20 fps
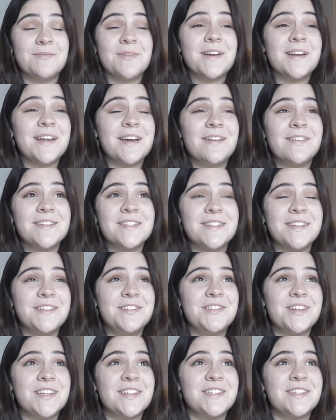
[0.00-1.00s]
right now is an
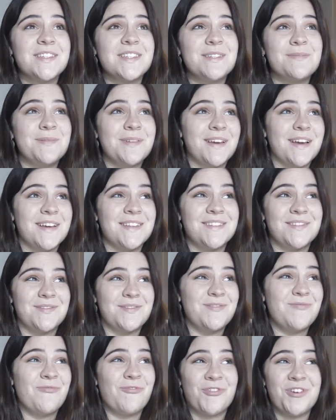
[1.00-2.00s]
injustice because of
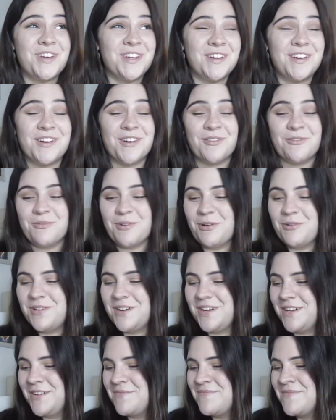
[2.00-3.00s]
freaking
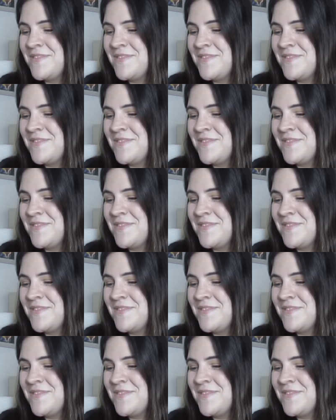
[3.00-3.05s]
Corona.